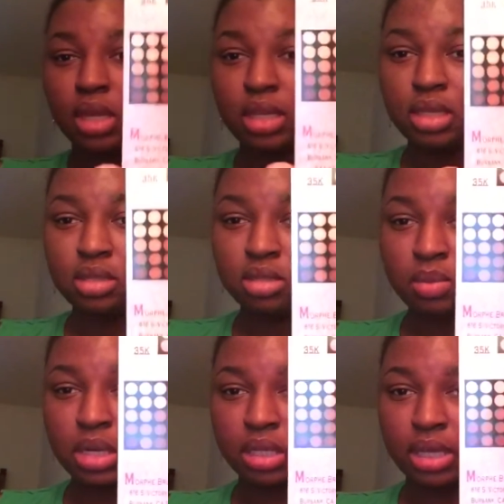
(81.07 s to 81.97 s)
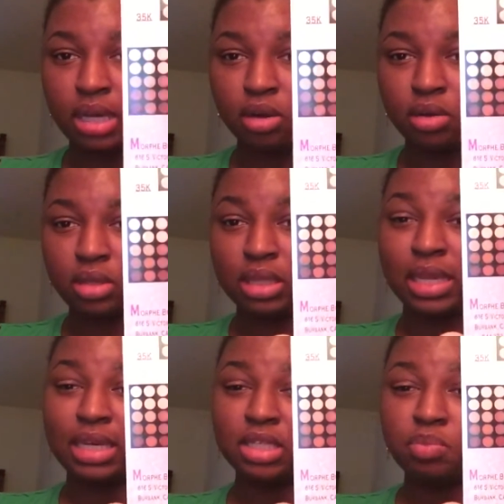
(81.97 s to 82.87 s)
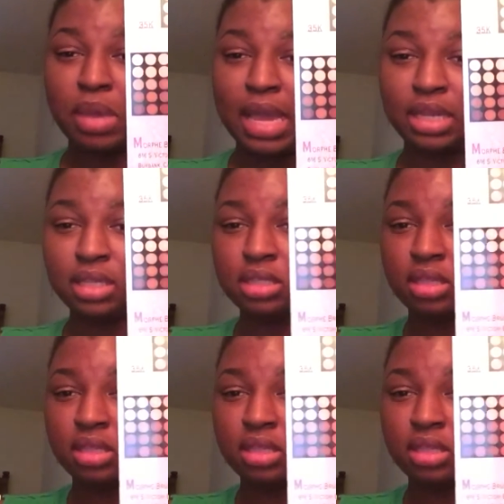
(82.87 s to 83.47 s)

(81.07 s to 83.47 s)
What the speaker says: And these are some of their latest palettes,